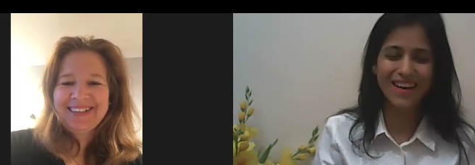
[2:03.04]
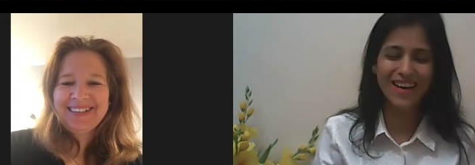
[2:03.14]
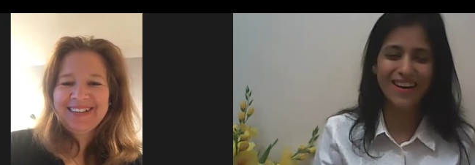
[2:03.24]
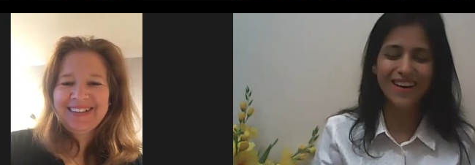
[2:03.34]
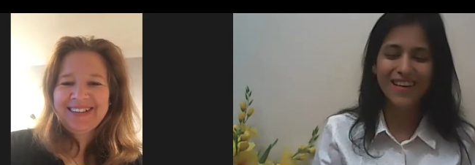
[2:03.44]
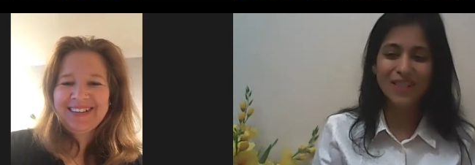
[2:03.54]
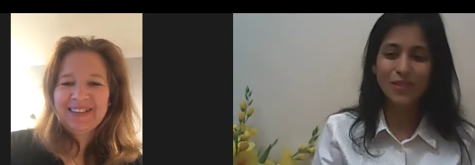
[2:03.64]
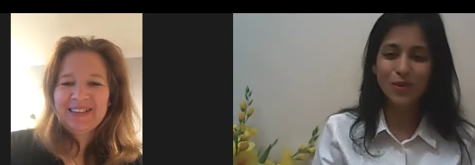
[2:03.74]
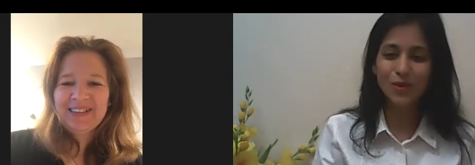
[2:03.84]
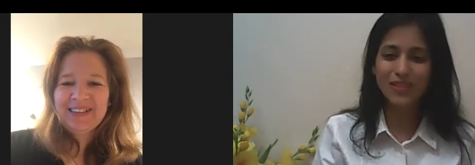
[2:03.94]
Speaker 1: uh,
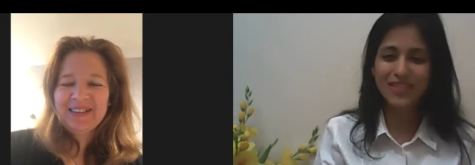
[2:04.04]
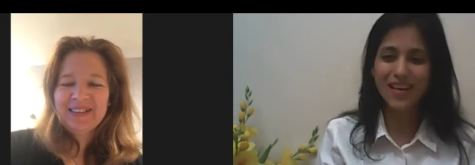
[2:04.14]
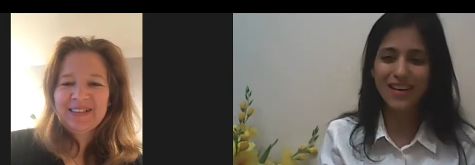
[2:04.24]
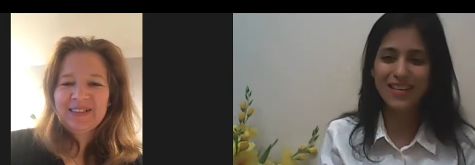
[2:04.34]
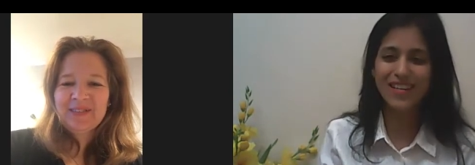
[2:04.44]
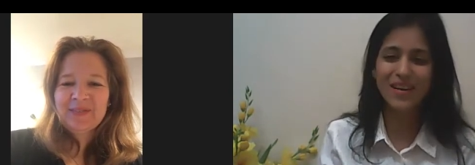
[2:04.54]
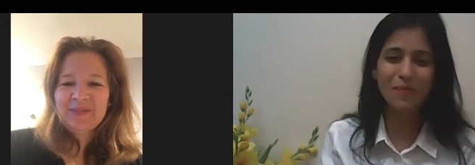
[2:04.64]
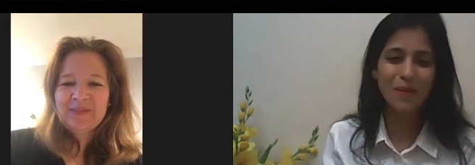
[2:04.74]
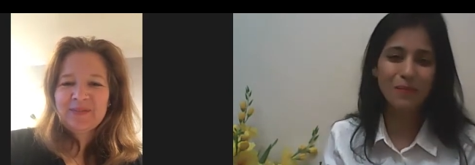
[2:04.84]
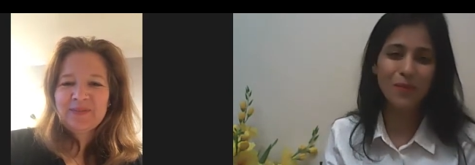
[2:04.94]
so tell us a
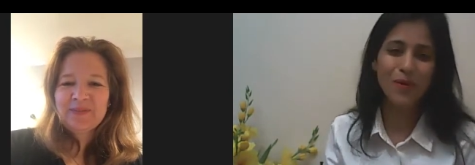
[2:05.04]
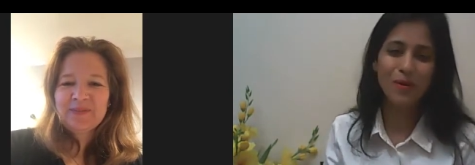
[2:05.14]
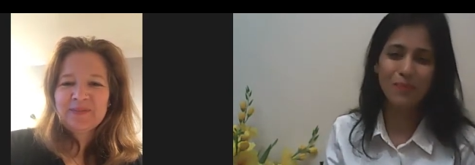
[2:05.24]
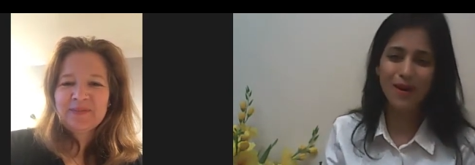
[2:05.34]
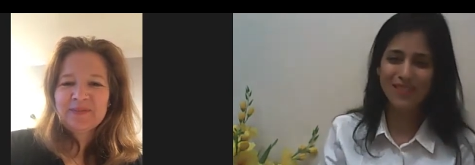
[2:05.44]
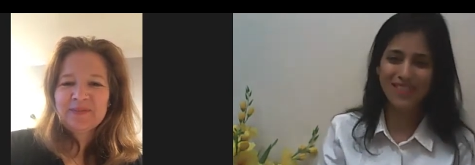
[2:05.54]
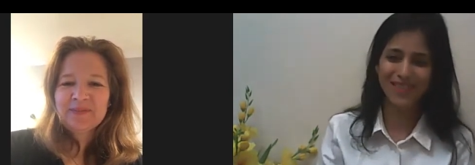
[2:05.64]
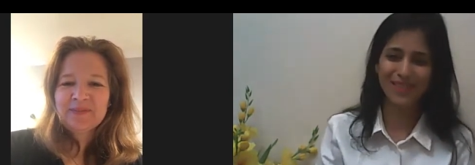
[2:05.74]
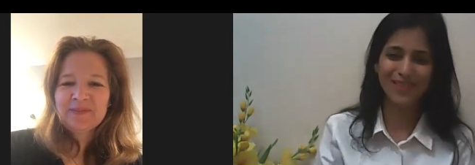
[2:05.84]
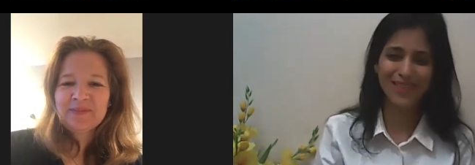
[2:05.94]
little bit more about
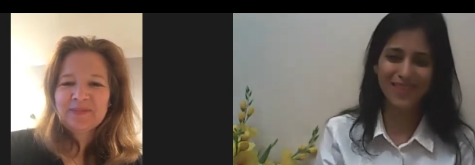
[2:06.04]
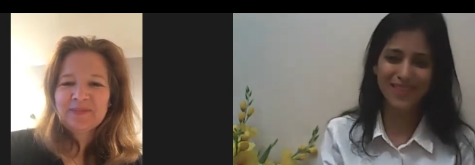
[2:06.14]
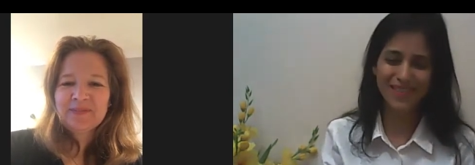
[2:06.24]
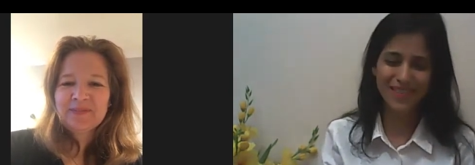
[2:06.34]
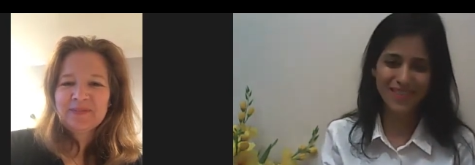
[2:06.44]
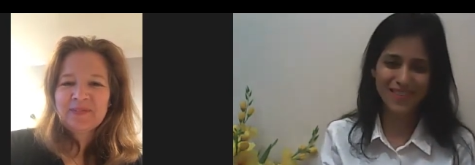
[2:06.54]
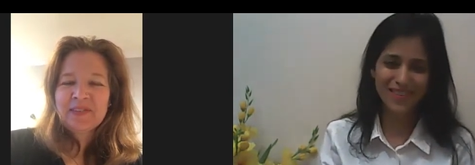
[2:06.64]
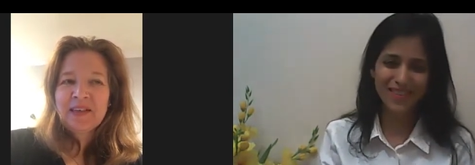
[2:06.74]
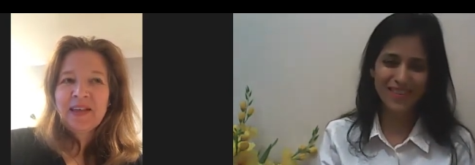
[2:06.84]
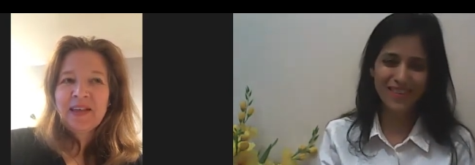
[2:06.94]
you
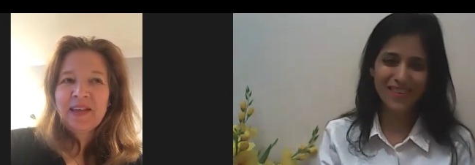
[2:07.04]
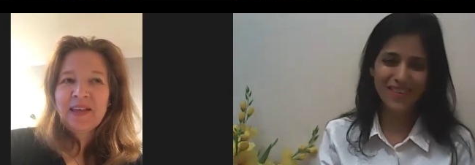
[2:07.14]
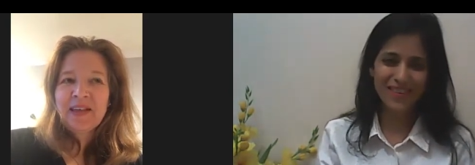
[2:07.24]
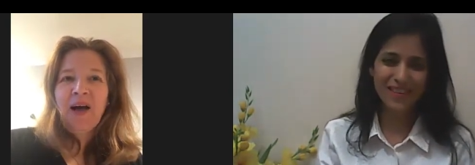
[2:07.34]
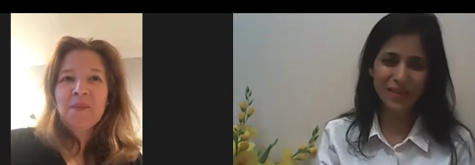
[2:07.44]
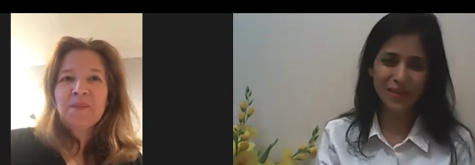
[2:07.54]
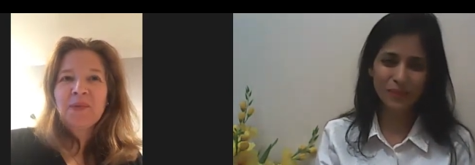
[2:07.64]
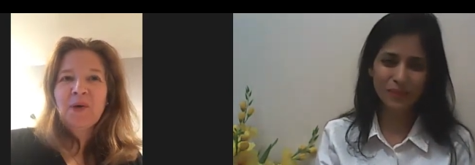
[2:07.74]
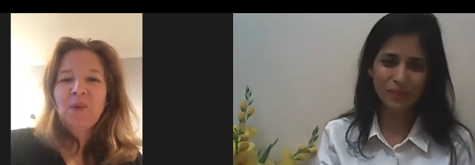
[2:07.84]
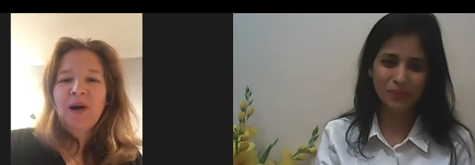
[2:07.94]

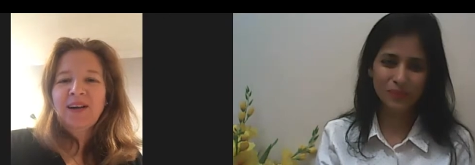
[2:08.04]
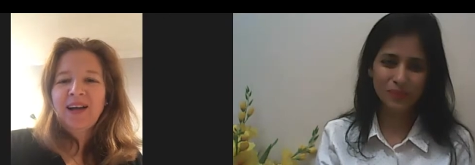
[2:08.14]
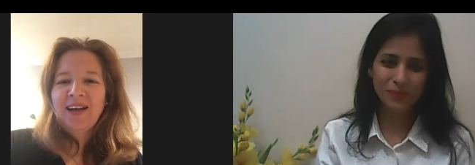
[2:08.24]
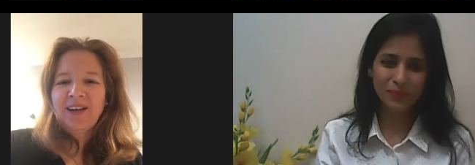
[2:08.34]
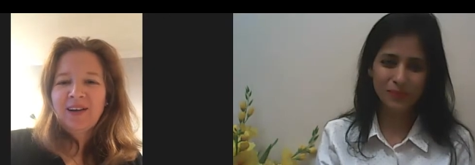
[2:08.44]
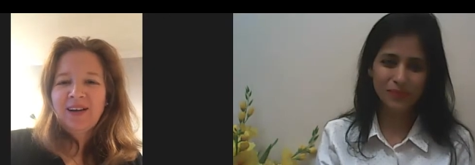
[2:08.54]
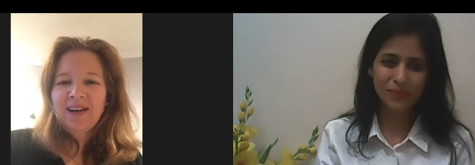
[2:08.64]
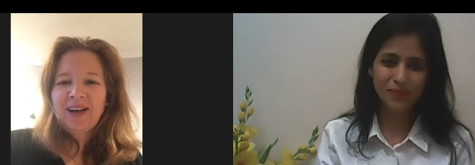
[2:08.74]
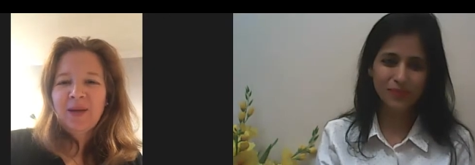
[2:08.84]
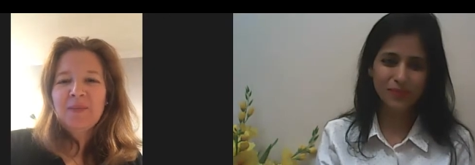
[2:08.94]
Speaker 2: um, well i
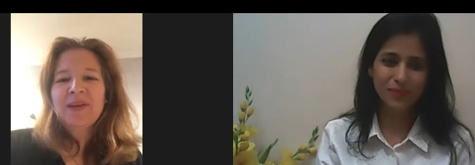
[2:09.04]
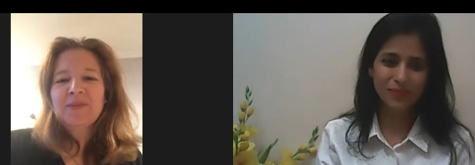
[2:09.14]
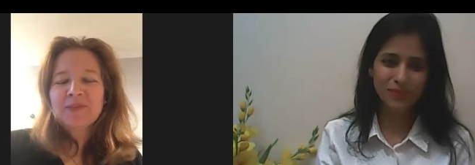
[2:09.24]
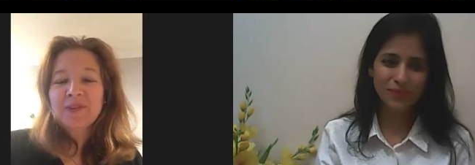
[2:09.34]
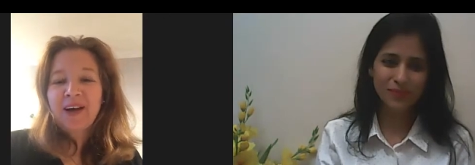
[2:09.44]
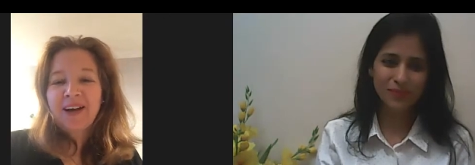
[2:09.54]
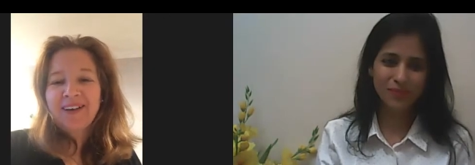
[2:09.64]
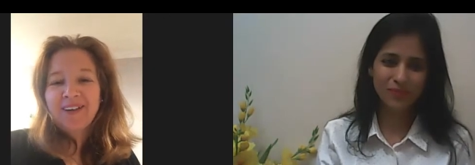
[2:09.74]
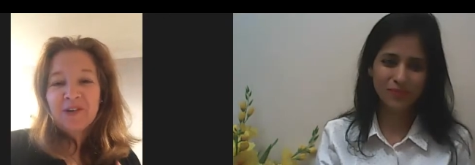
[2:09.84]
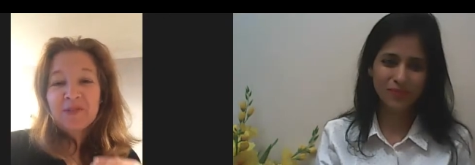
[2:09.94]
got i mean
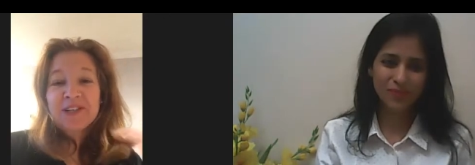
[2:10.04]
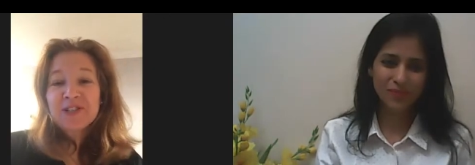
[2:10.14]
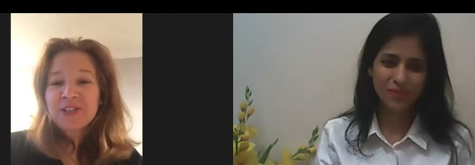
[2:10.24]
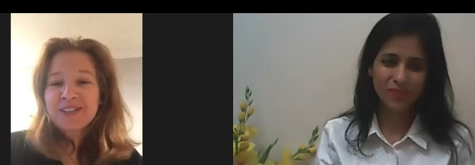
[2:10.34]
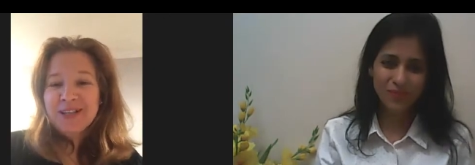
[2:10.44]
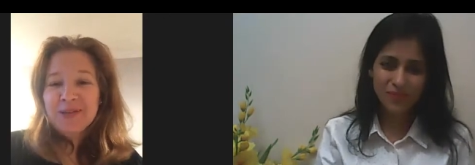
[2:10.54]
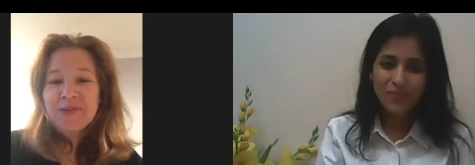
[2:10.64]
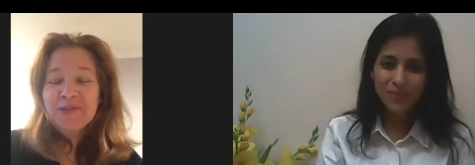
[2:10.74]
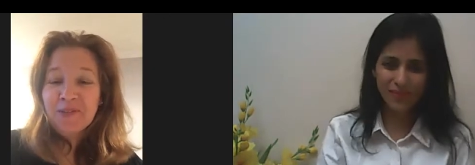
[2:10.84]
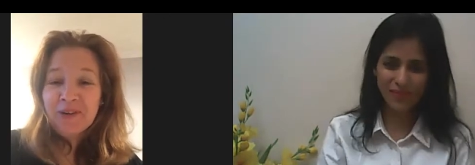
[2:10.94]
originally
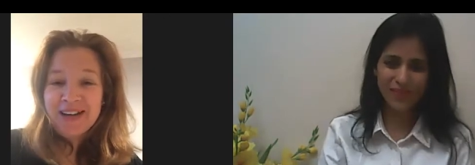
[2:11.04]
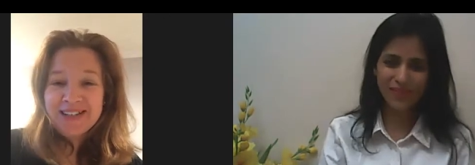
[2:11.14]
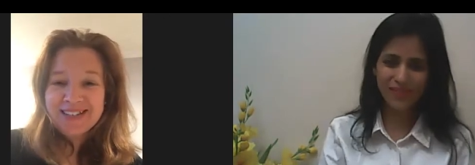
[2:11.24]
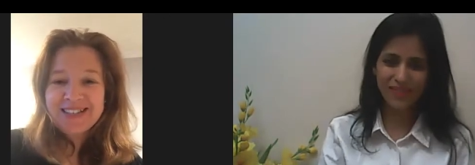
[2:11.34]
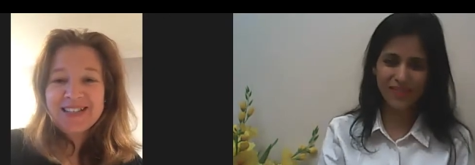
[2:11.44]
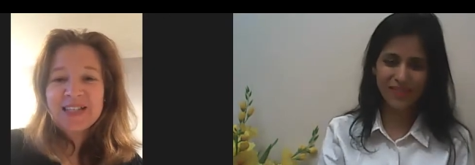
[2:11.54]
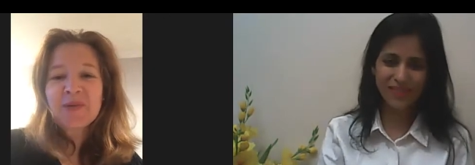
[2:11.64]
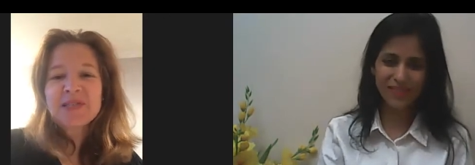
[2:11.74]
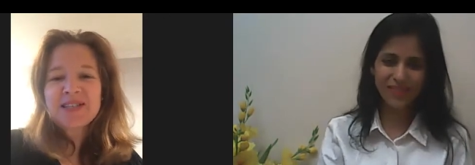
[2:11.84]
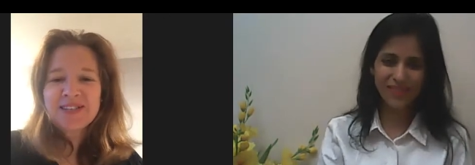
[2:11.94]
before i did this i
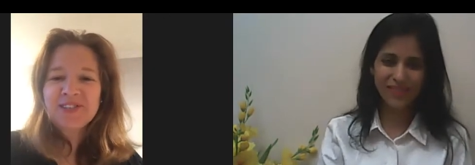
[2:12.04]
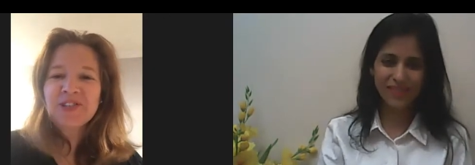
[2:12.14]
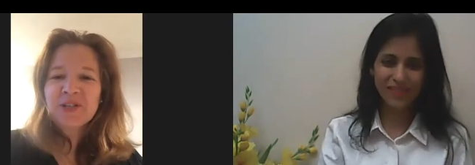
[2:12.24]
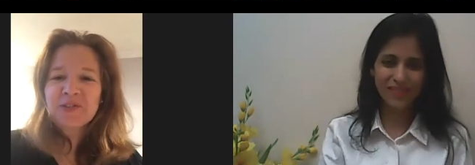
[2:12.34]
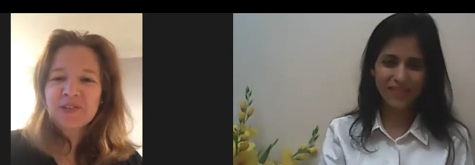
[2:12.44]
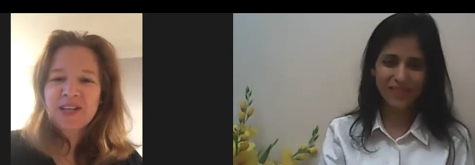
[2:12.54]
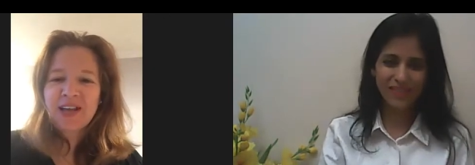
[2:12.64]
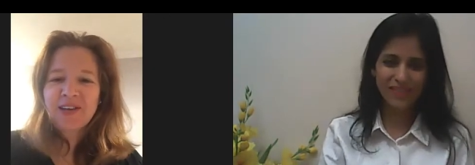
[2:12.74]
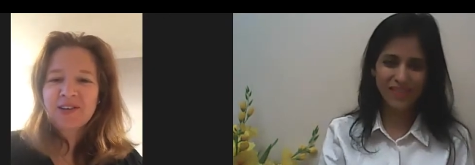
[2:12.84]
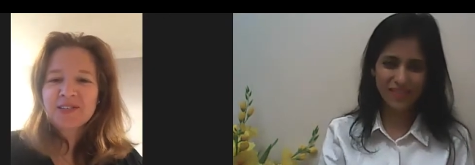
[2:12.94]
was a teacher for 10 years i